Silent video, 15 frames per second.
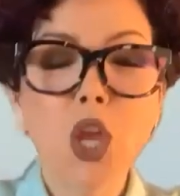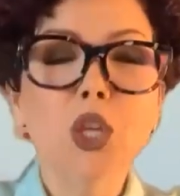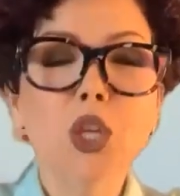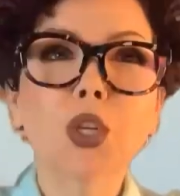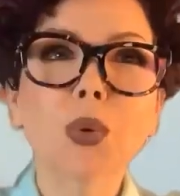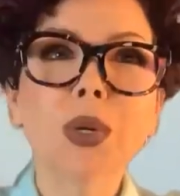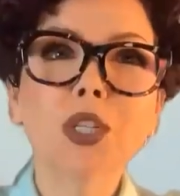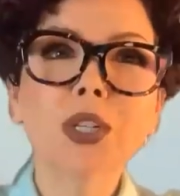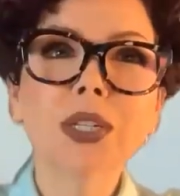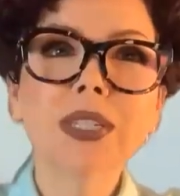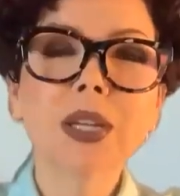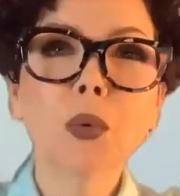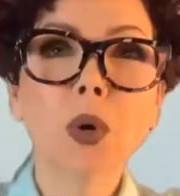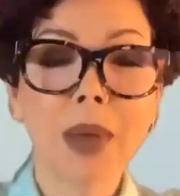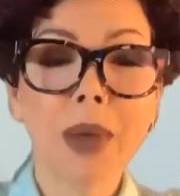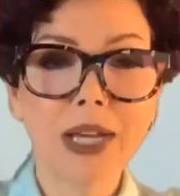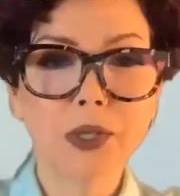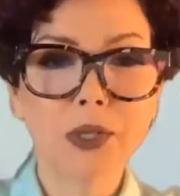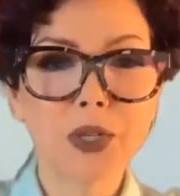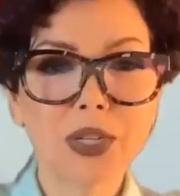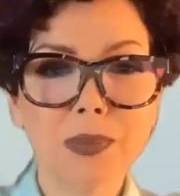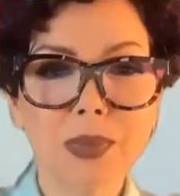So it's just a
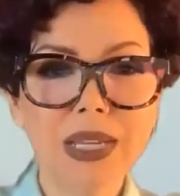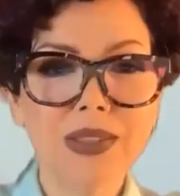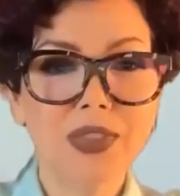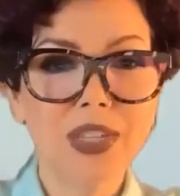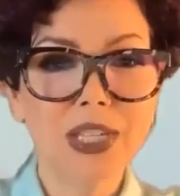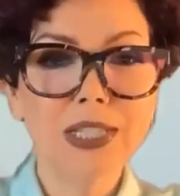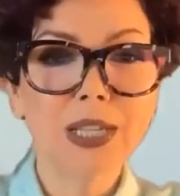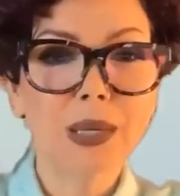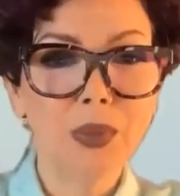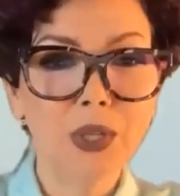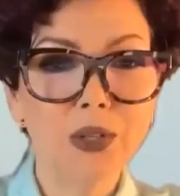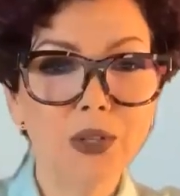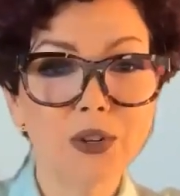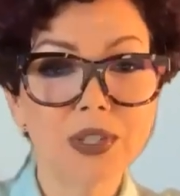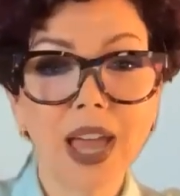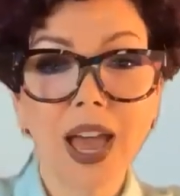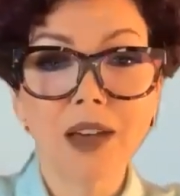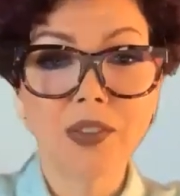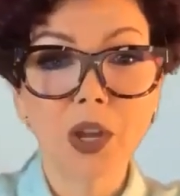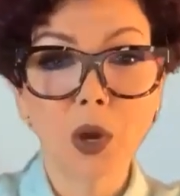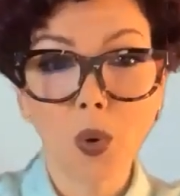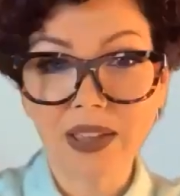reminder to me that these computers
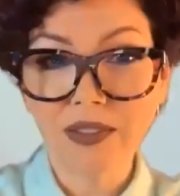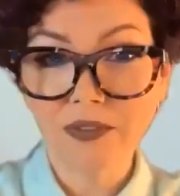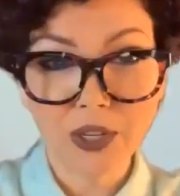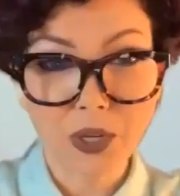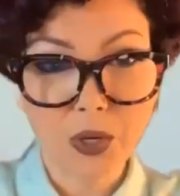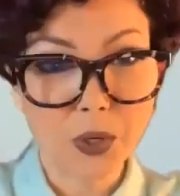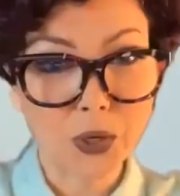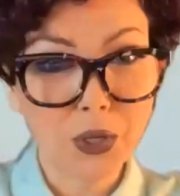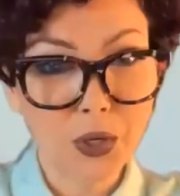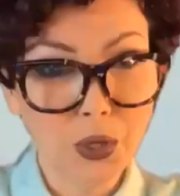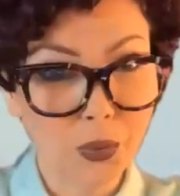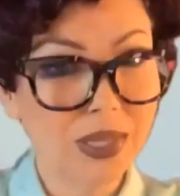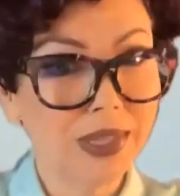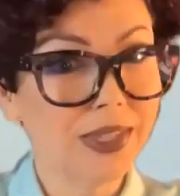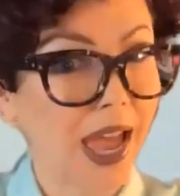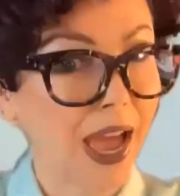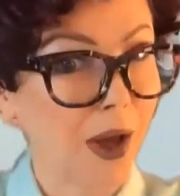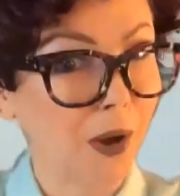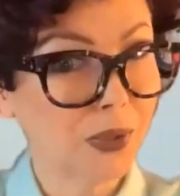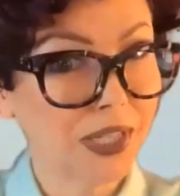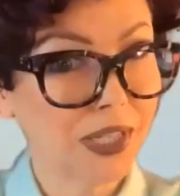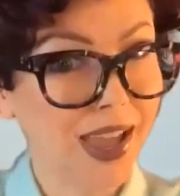haven't quite figured humans
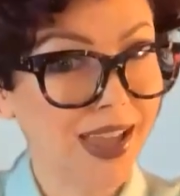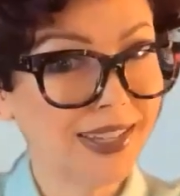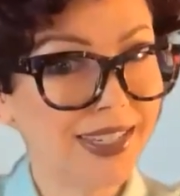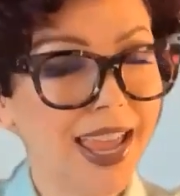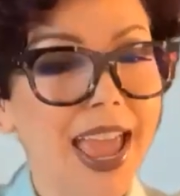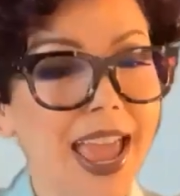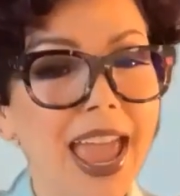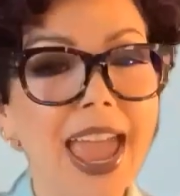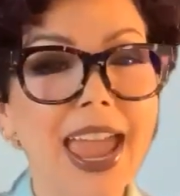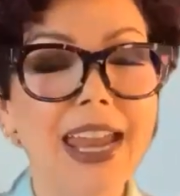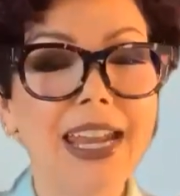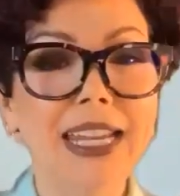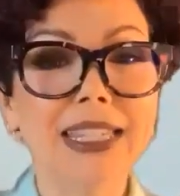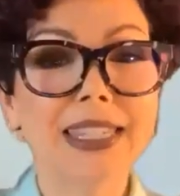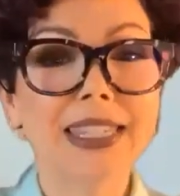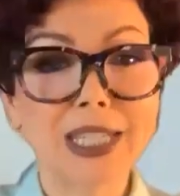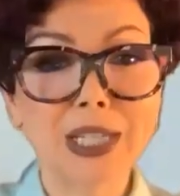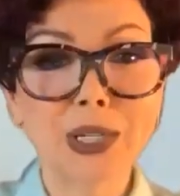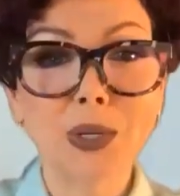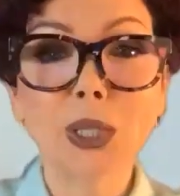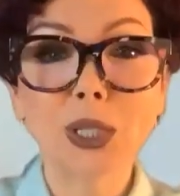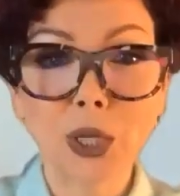out yet, and it's
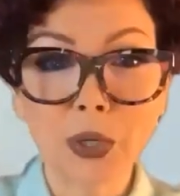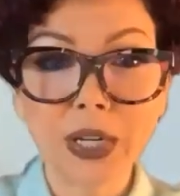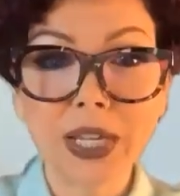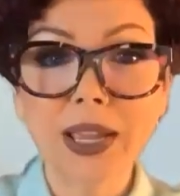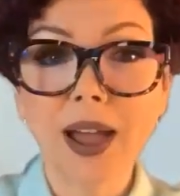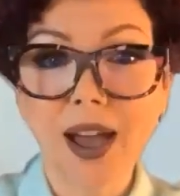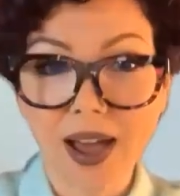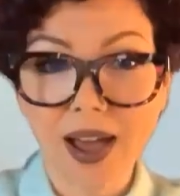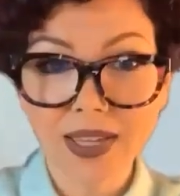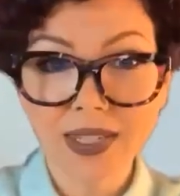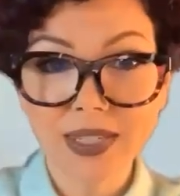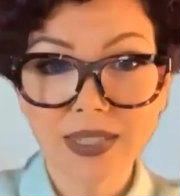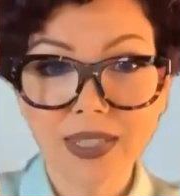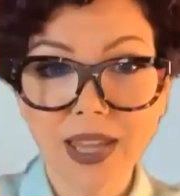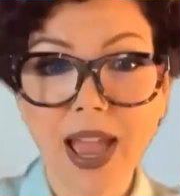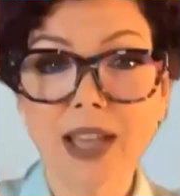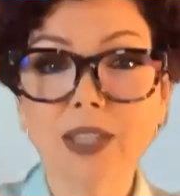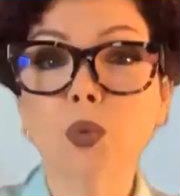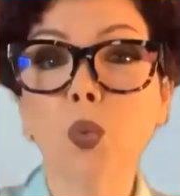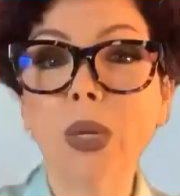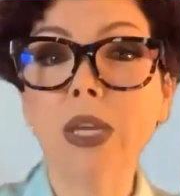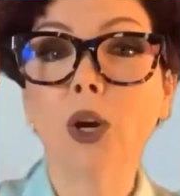still learning us
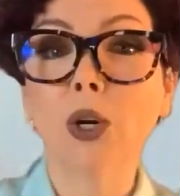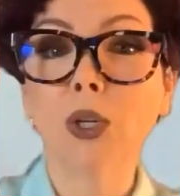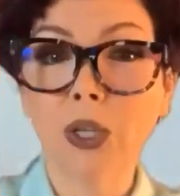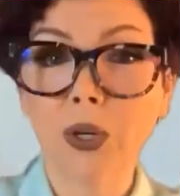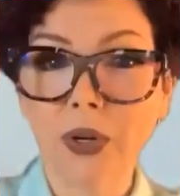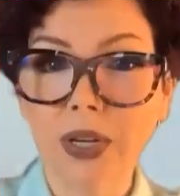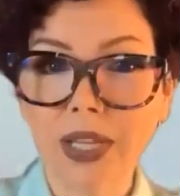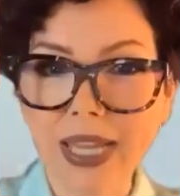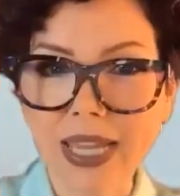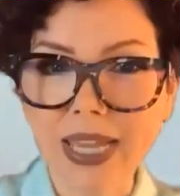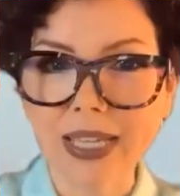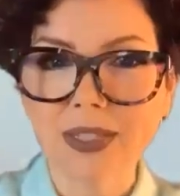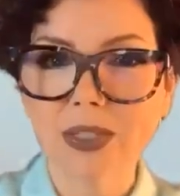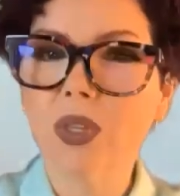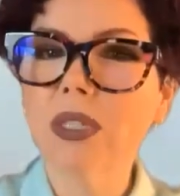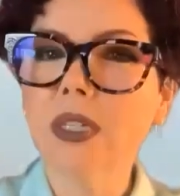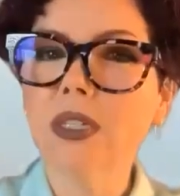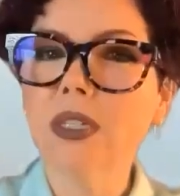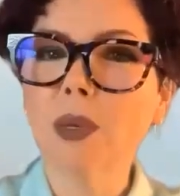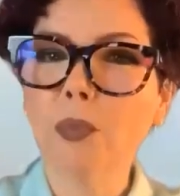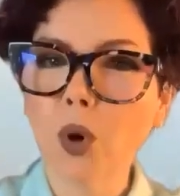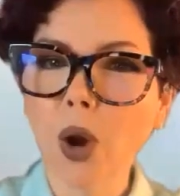as we are learning it. So this is
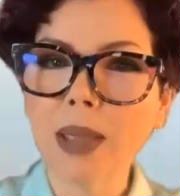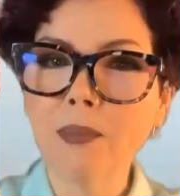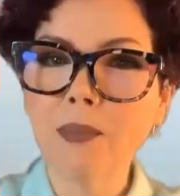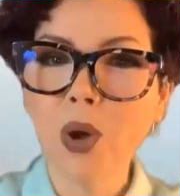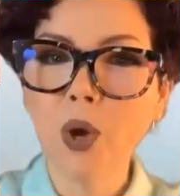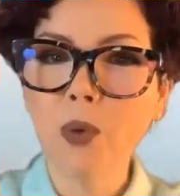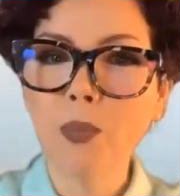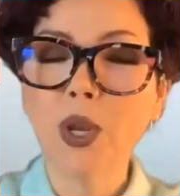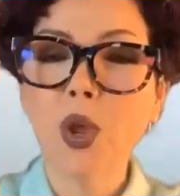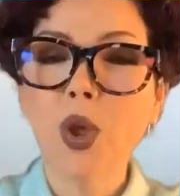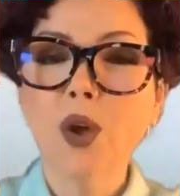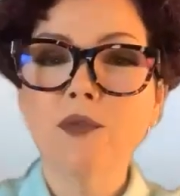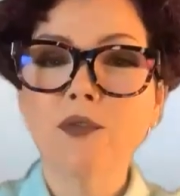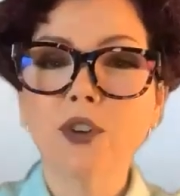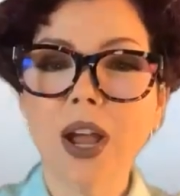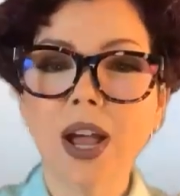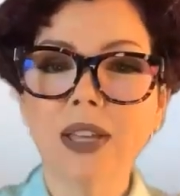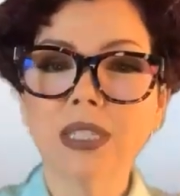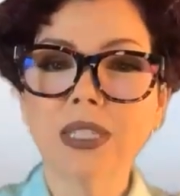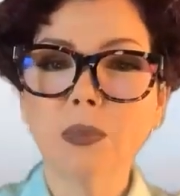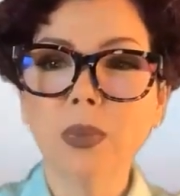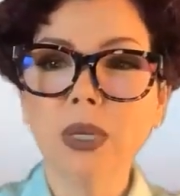a prime moment for
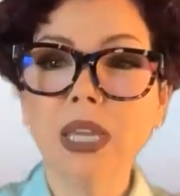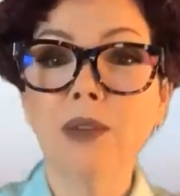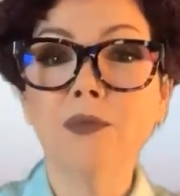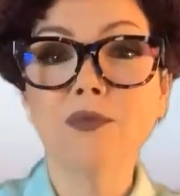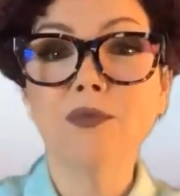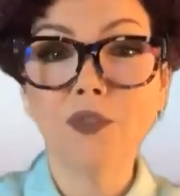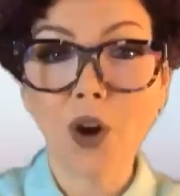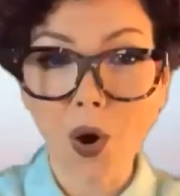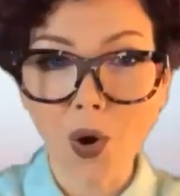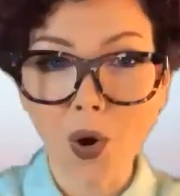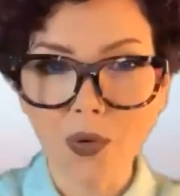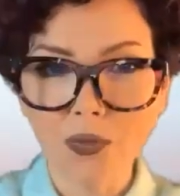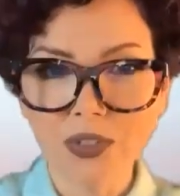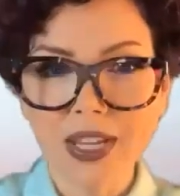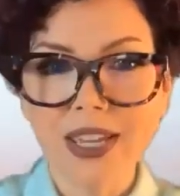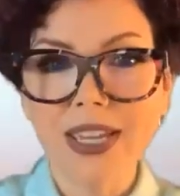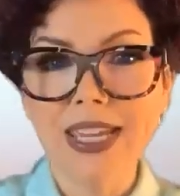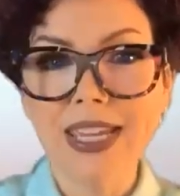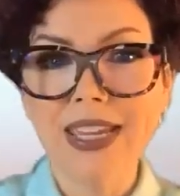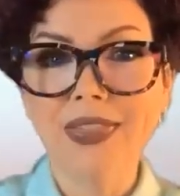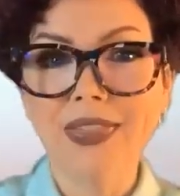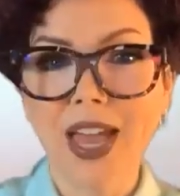us to be involved
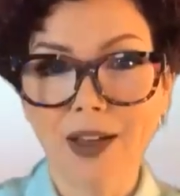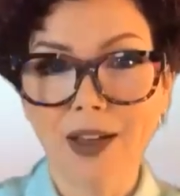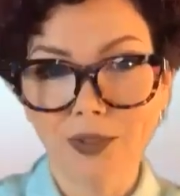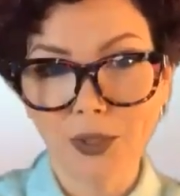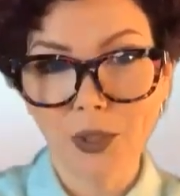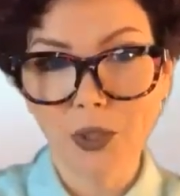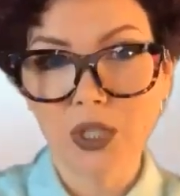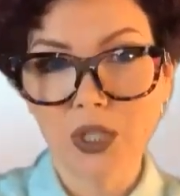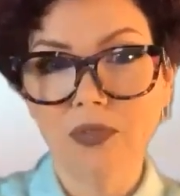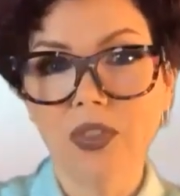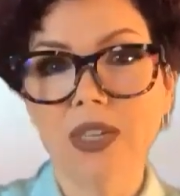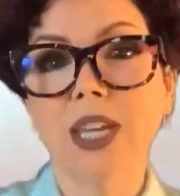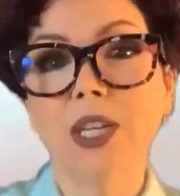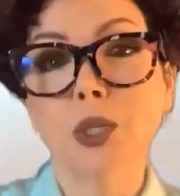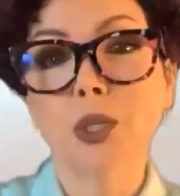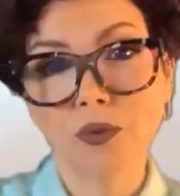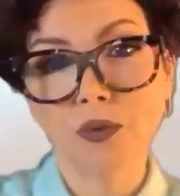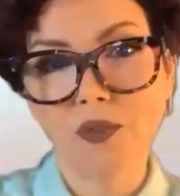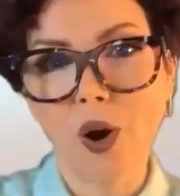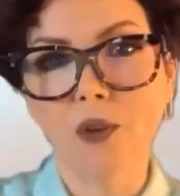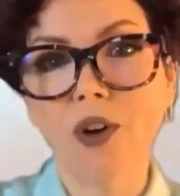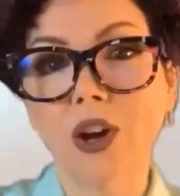in the evolution of this, and to
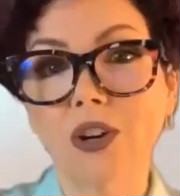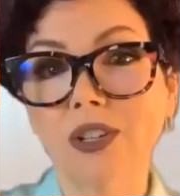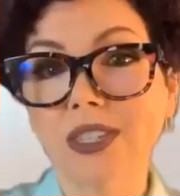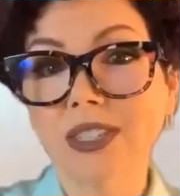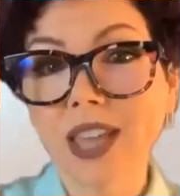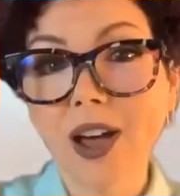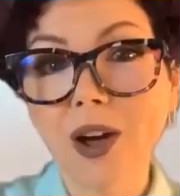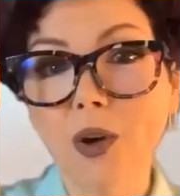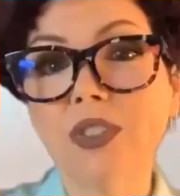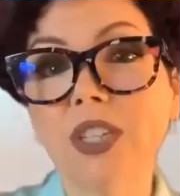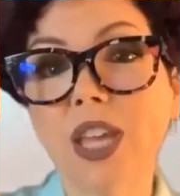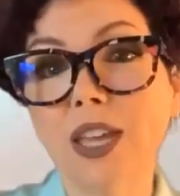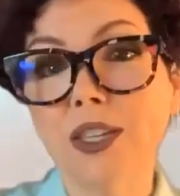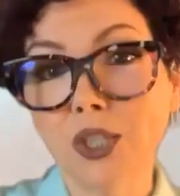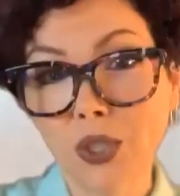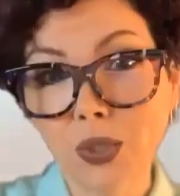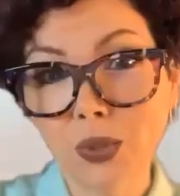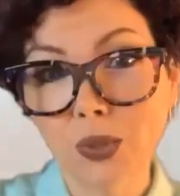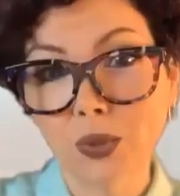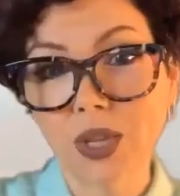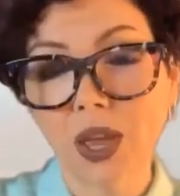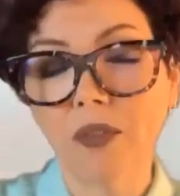evolve ourselves as
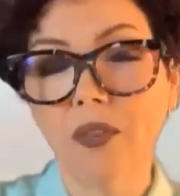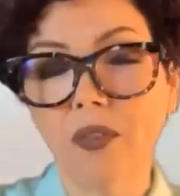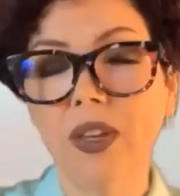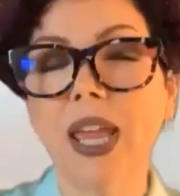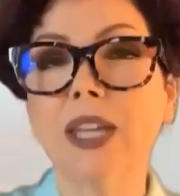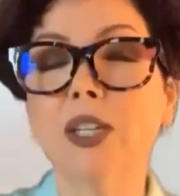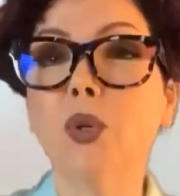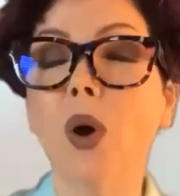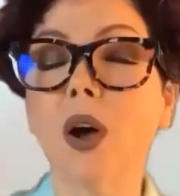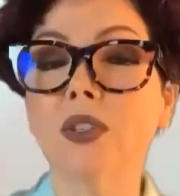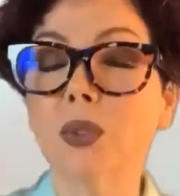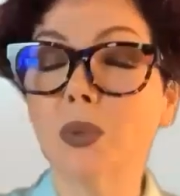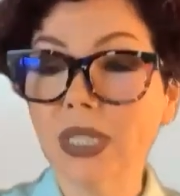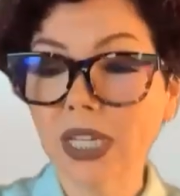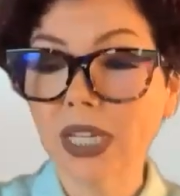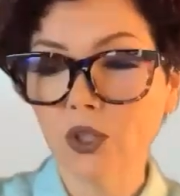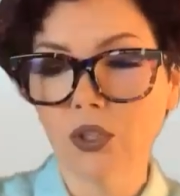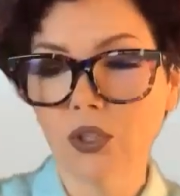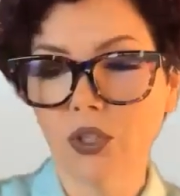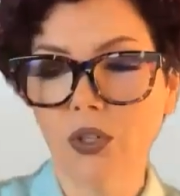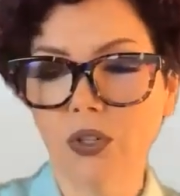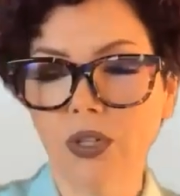users of it, and to also teach our
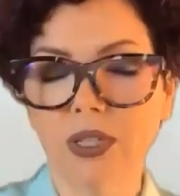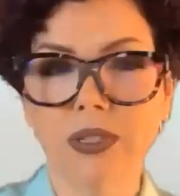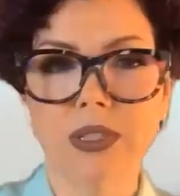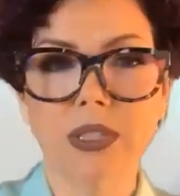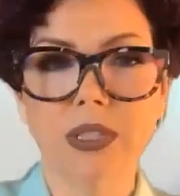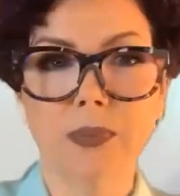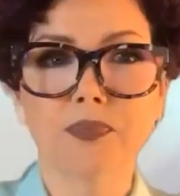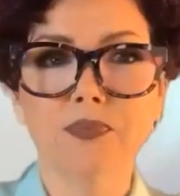students.